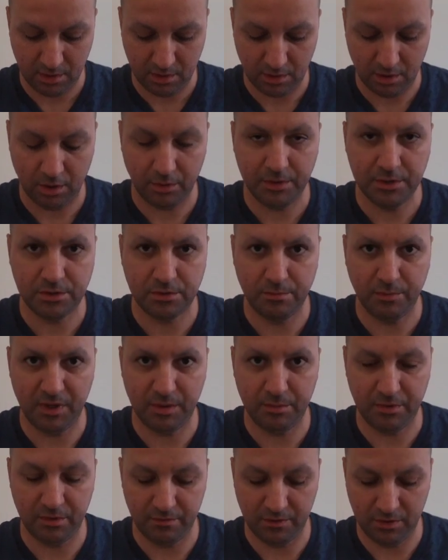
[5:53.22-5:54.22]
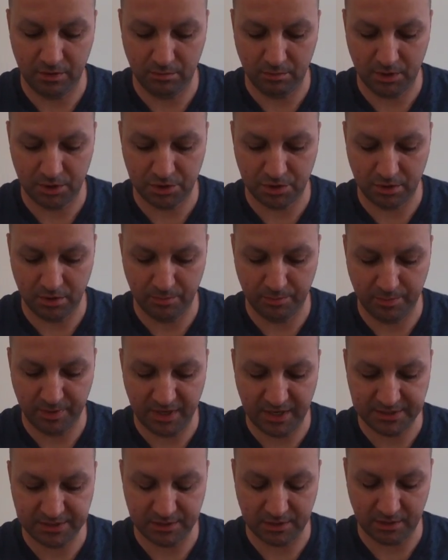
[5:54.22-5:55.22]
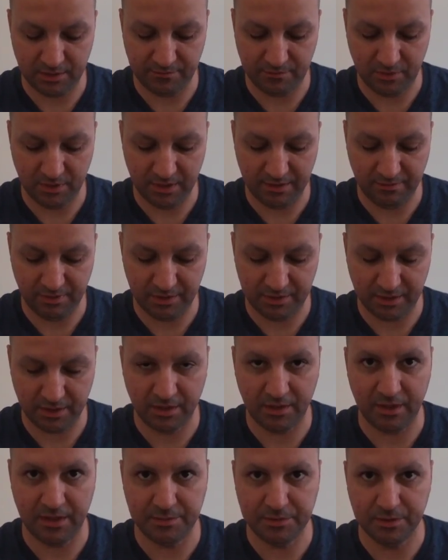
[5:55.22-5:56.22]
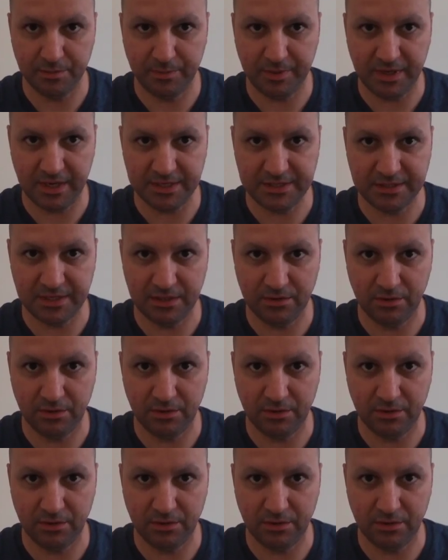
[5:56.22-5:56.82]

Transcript: Always remember, when you measure your pasta, if you have 100 grams of pasta,